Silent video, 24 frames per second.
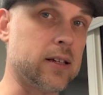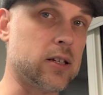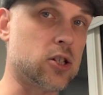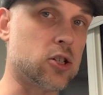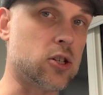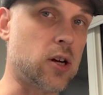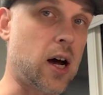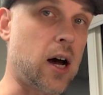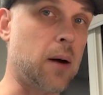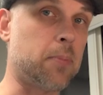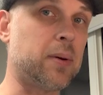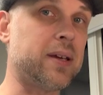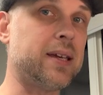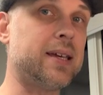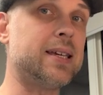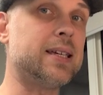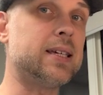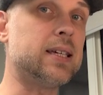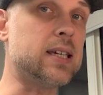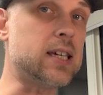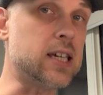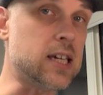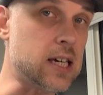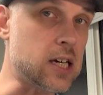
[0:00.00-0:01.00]
stop,
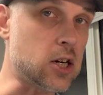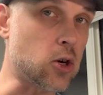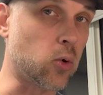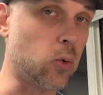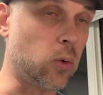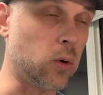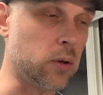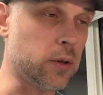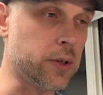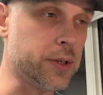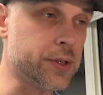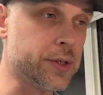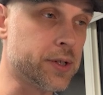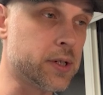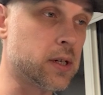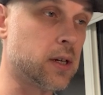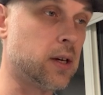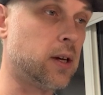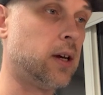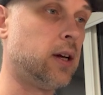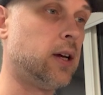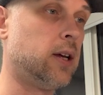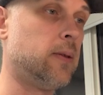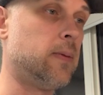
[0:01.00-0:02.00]
equals
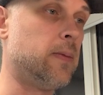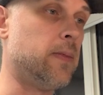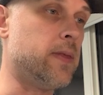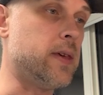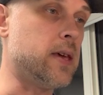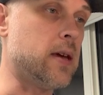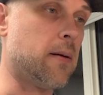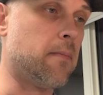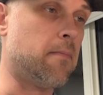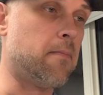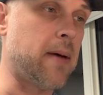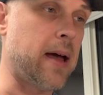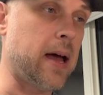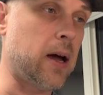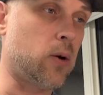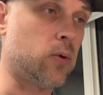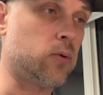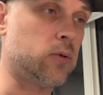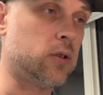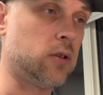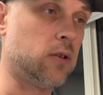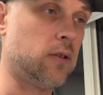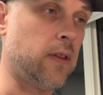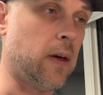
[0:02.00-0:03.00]
the
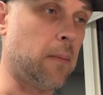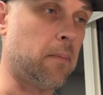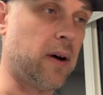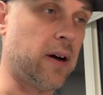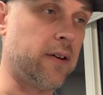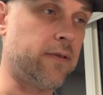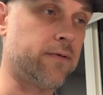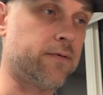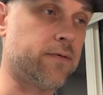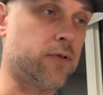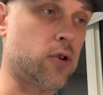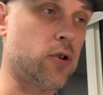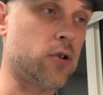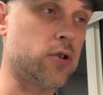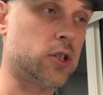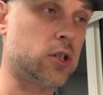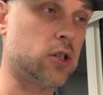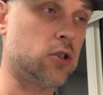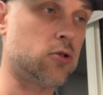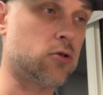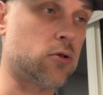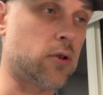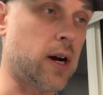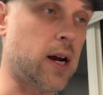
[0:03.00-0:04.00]
amount that my
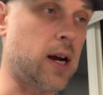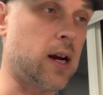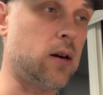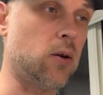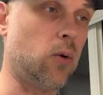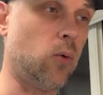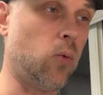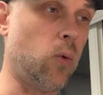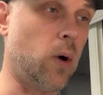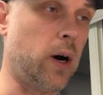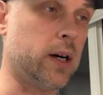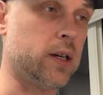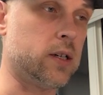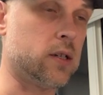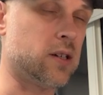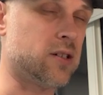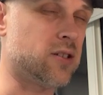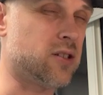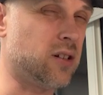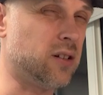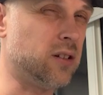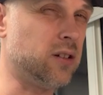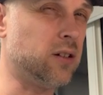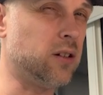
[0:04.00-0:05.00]
first trade was.
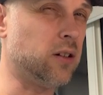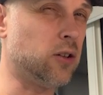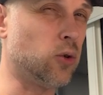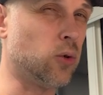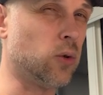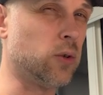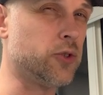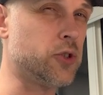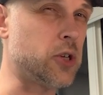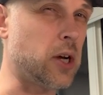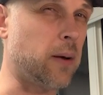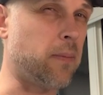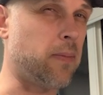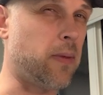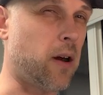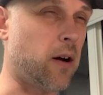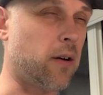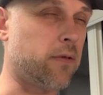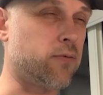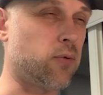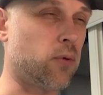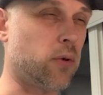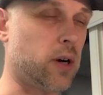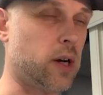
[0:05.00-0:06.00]
It's a little gold gem there
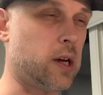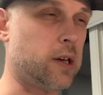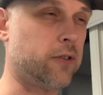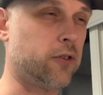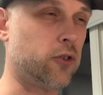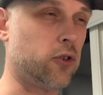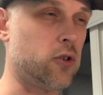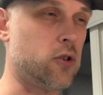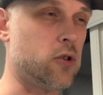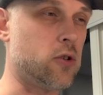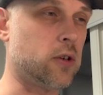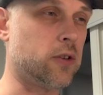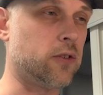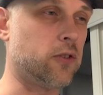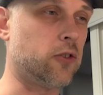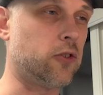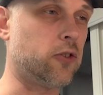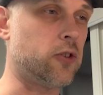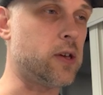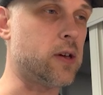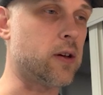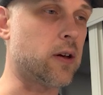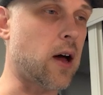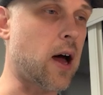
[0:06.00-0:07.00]
for you, so you can
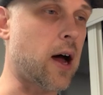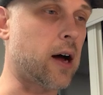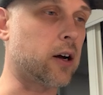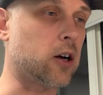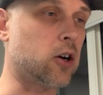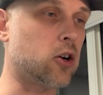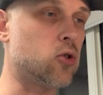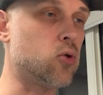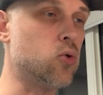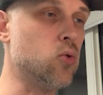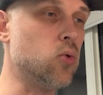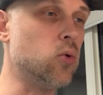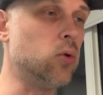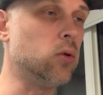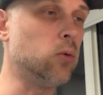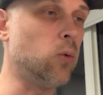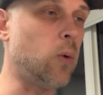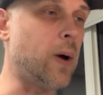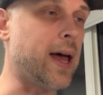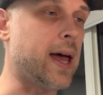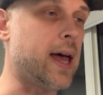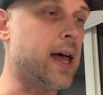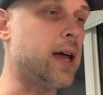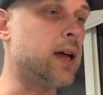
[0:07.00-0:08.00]
see a cool
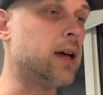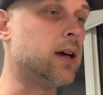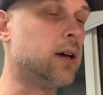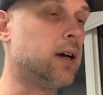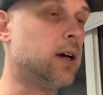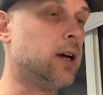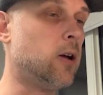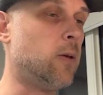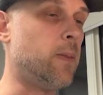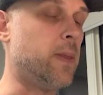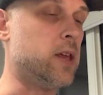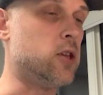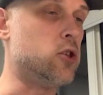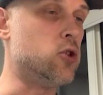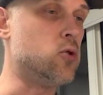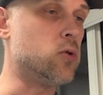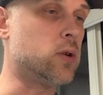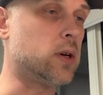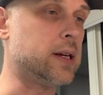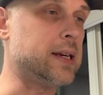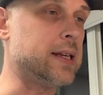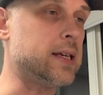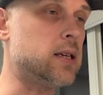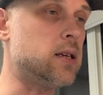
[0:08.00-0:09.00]
way that you
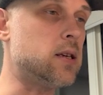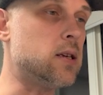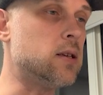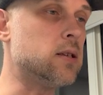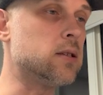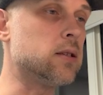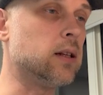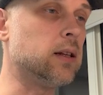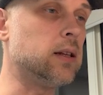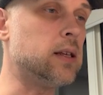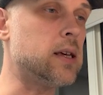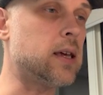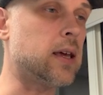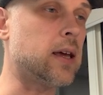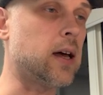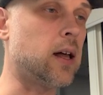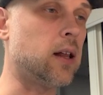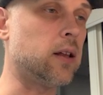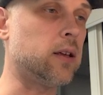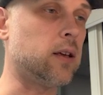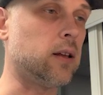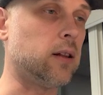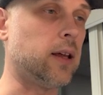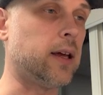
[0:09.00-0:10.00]
can easily
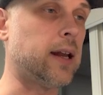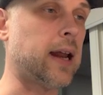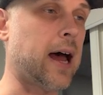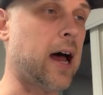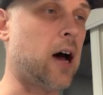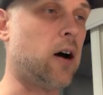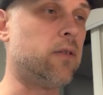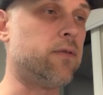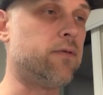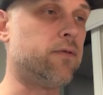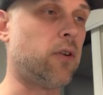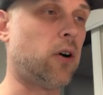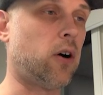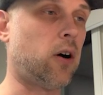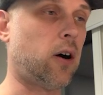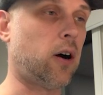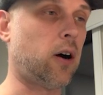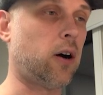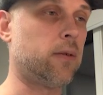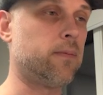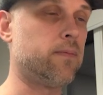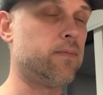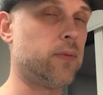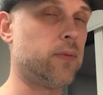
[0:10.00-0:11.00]
calculate how far,